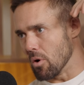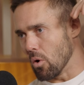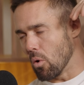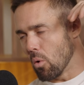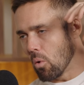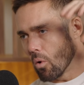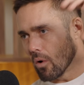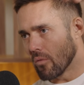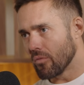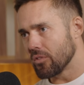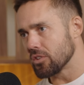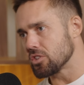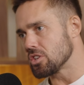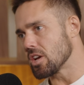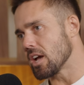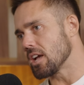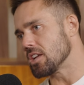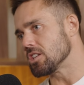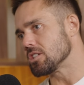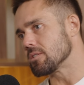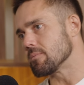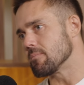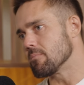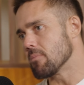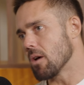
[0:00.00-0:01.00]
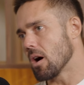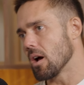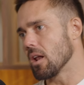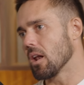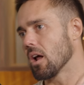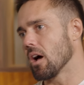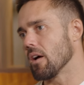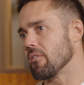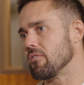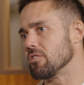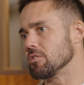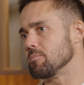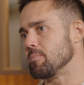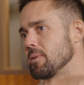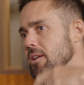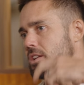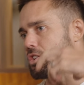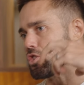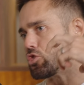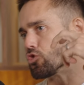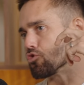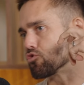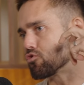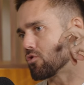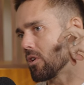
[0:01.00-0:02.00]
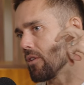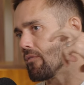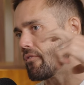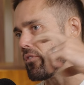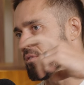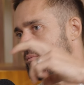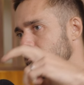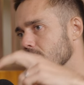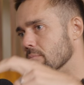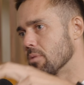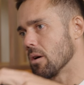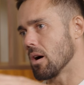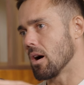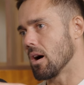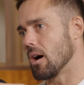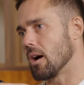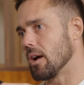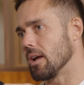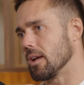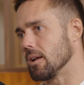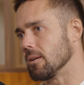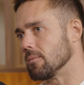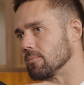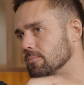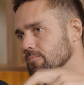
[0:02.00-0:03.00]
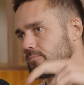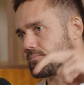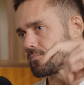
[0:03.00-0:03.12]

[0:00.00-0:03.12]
all of the change in my life has been driven by